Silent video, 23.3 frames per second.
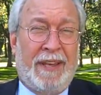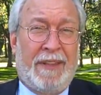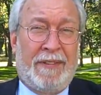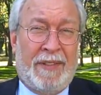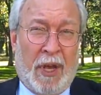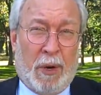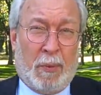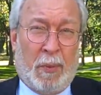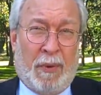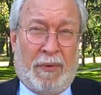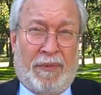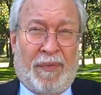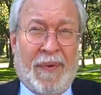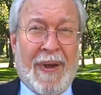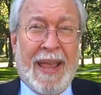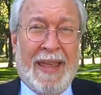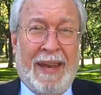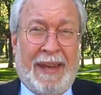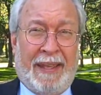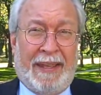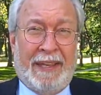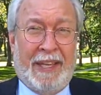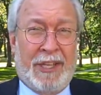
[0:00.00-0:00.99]
that we're
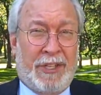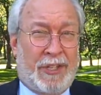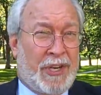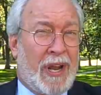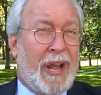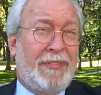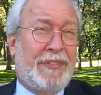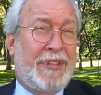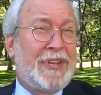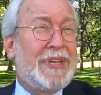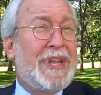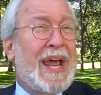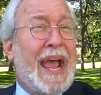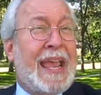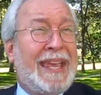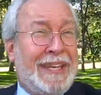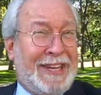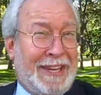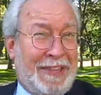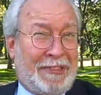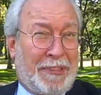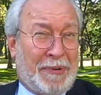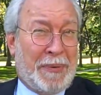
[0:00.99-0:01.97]
fighting. It's not the
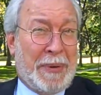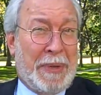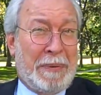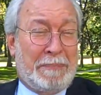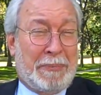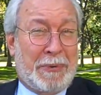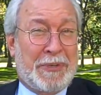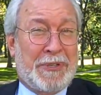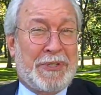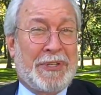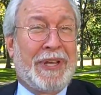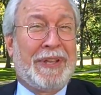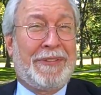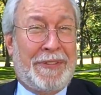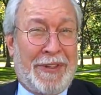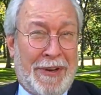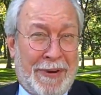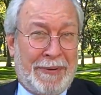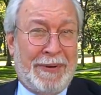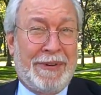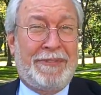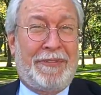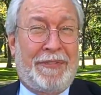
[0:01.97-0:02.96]
93%
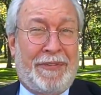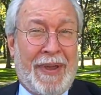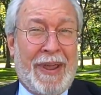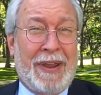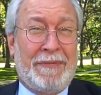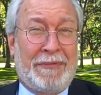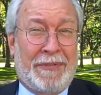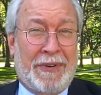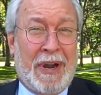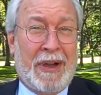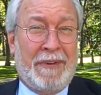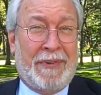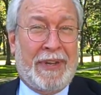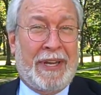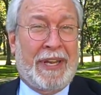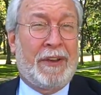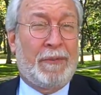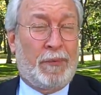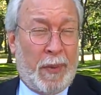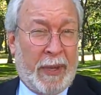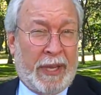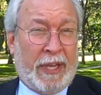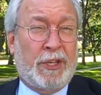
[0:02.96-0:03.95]
that are in favor of it
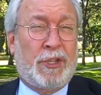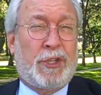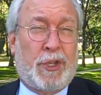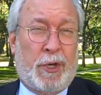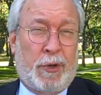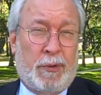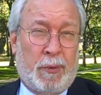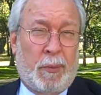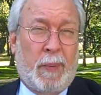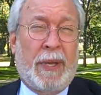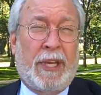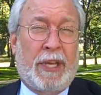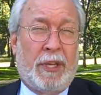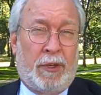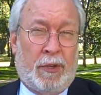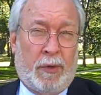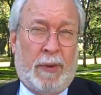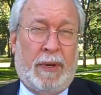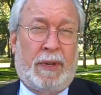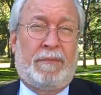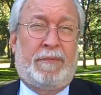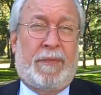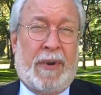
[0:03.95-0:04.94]
if we can show them we can do
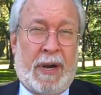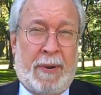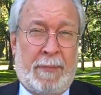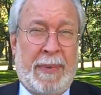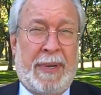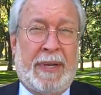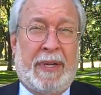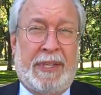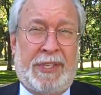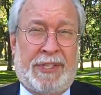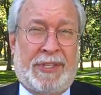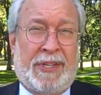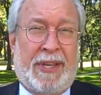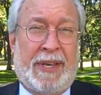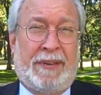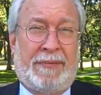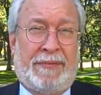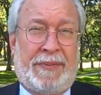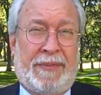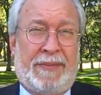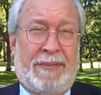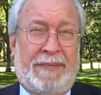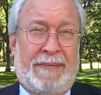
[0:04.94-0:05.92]
it environmentally
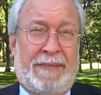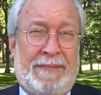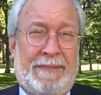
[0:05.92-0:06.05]
safe.